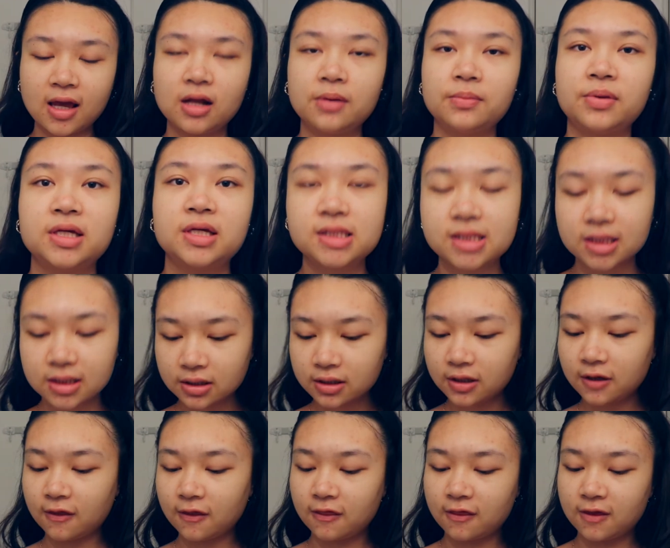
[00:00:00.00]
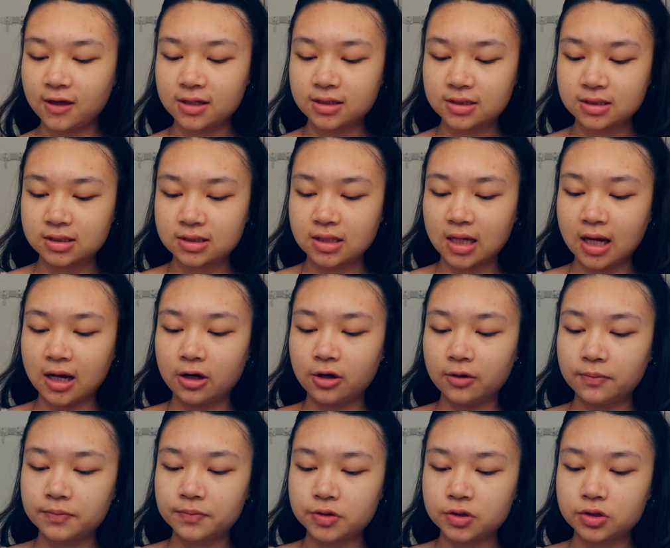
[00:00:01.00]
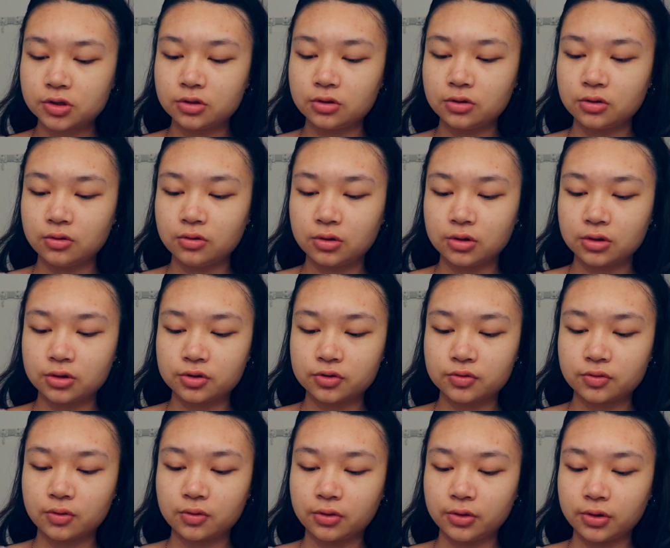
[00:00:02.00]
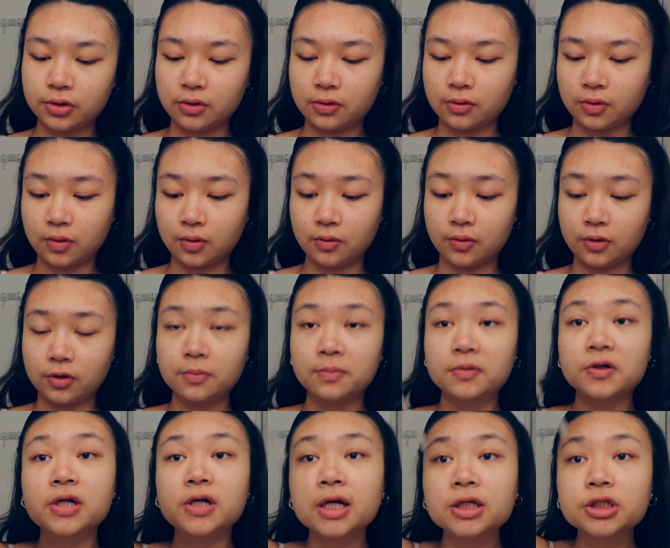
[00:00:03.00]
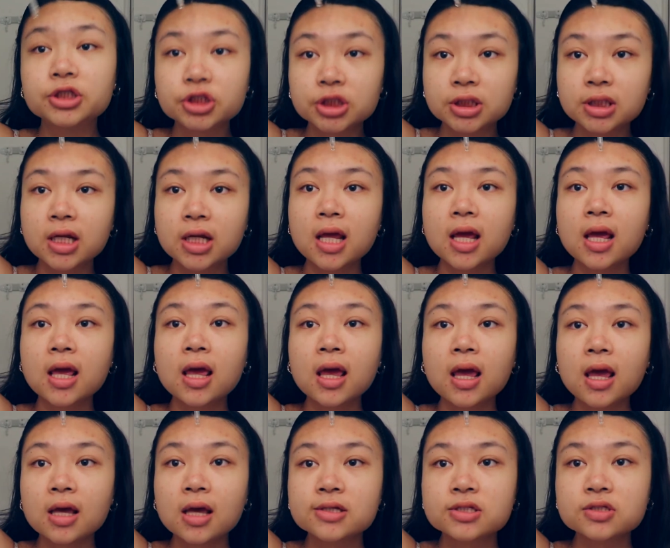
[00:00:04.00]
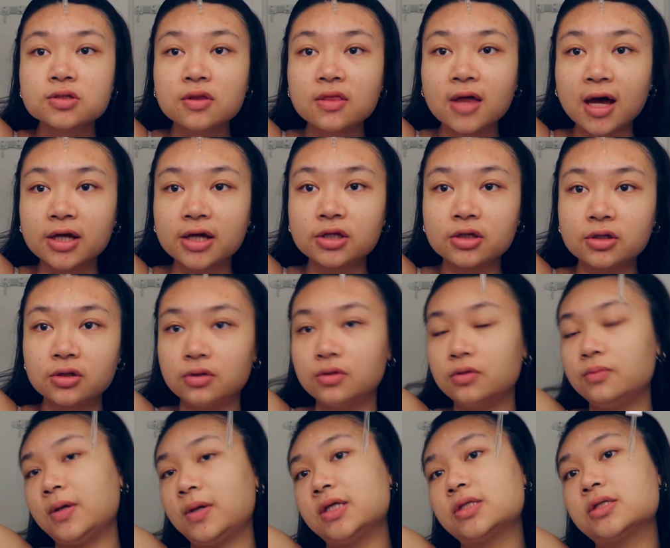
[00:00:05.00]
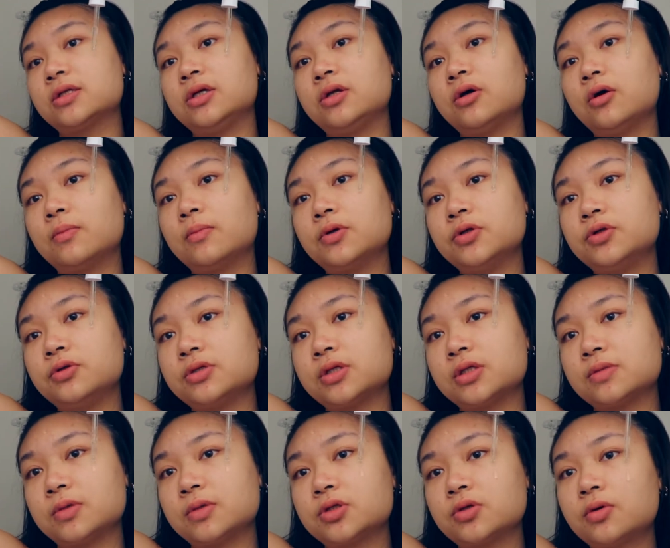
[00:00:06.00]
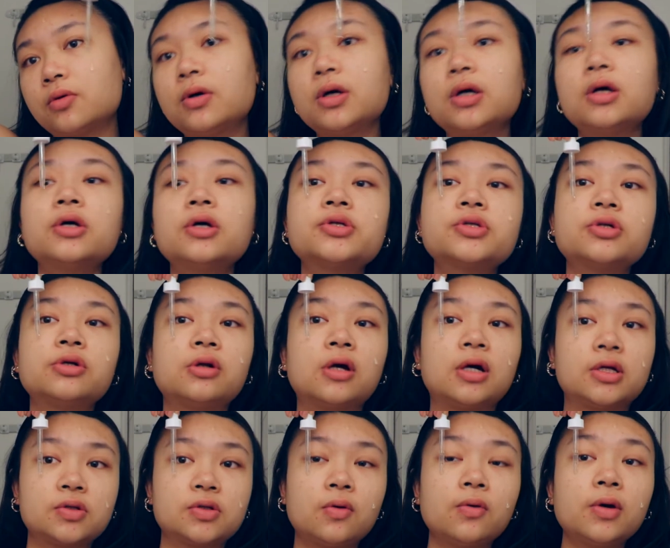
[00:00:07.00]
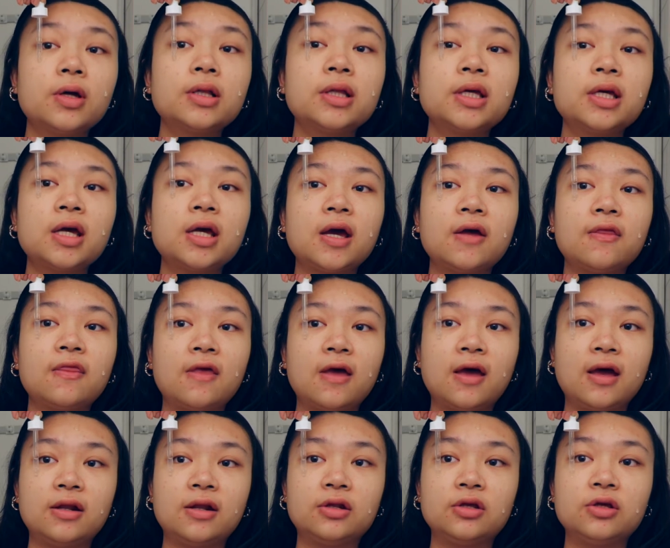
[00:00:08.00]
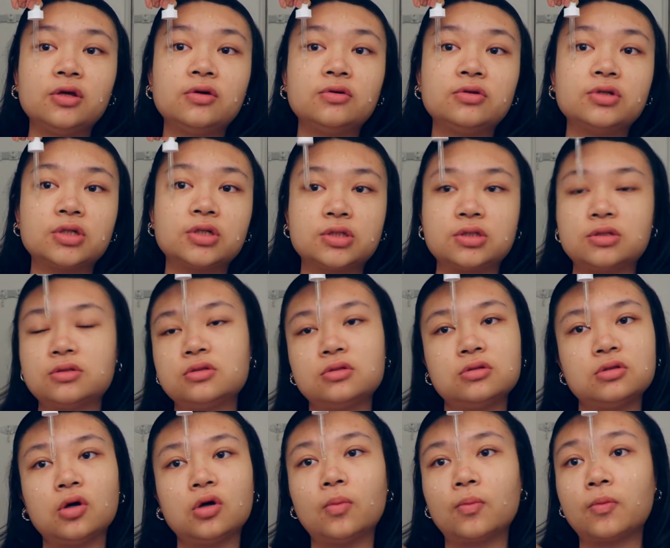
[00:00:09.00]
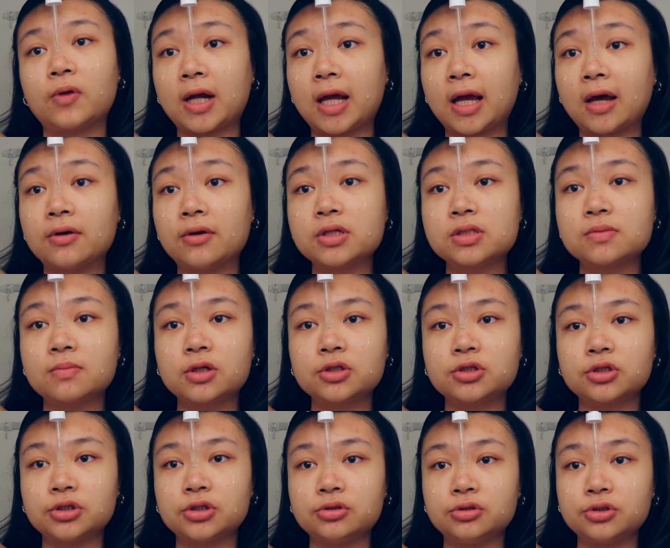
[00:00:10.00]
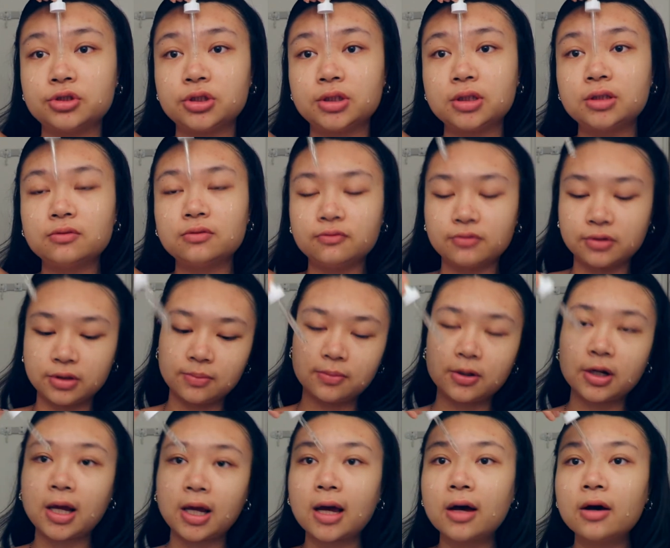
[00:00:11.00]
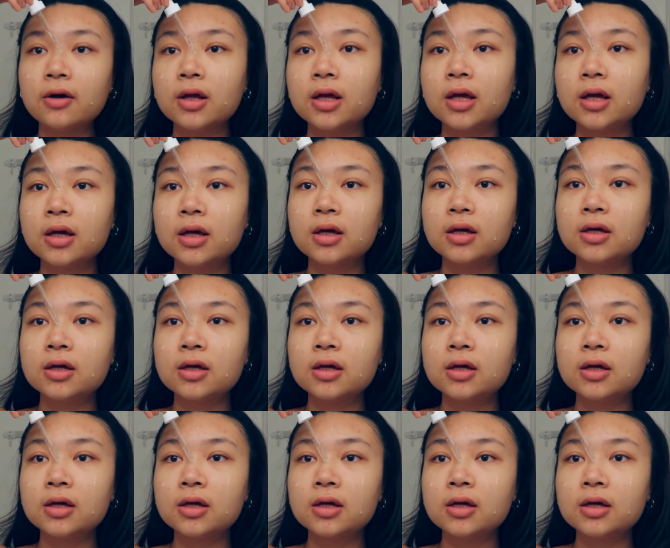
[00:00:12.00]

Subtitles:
and basically this helps to control your oil production so that you basically don't produce as much oil, so you're not as oily, and then you just don't break out as much, or you shouldn't really break out.